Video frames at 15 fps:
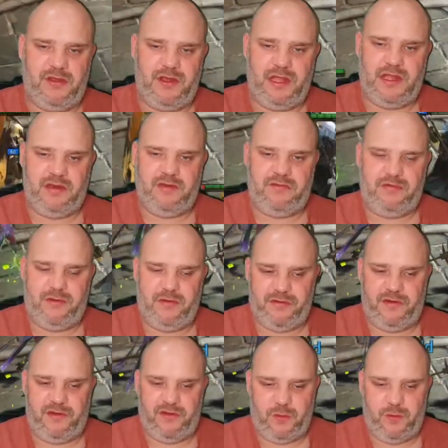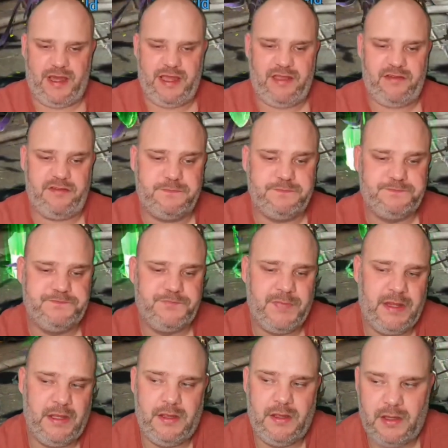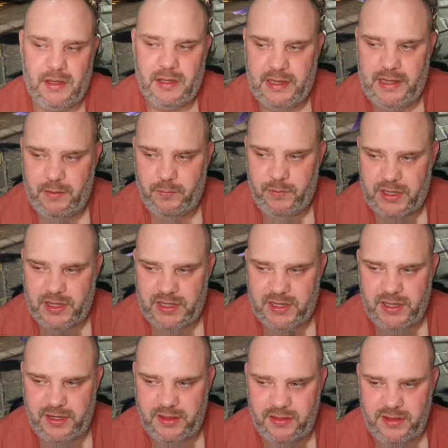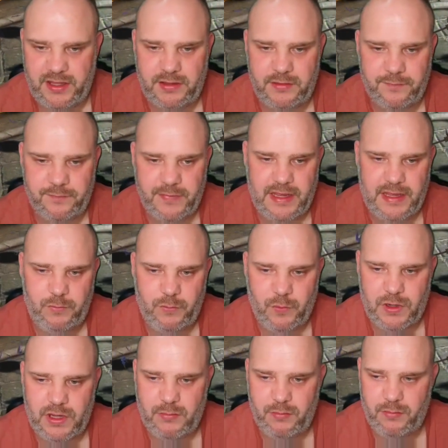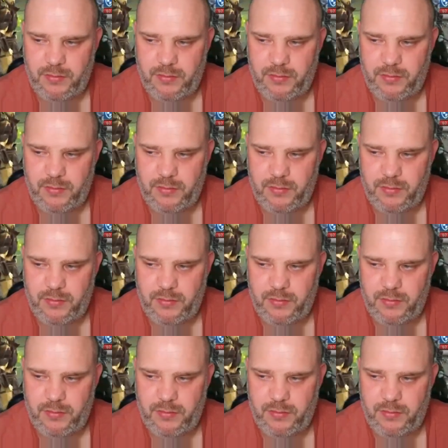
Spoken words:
in through the first wave, and we're going to cut it there, and we'll come